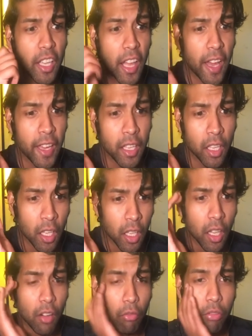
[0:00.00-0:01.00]
I
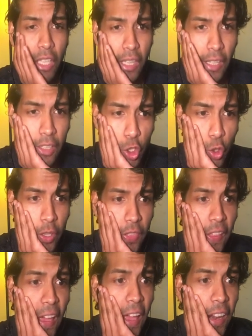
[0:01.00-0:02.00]
really enjoyed
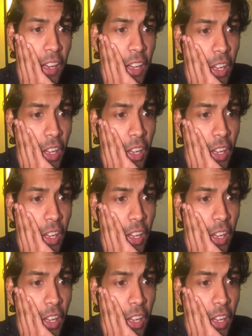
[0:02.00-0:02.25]
that.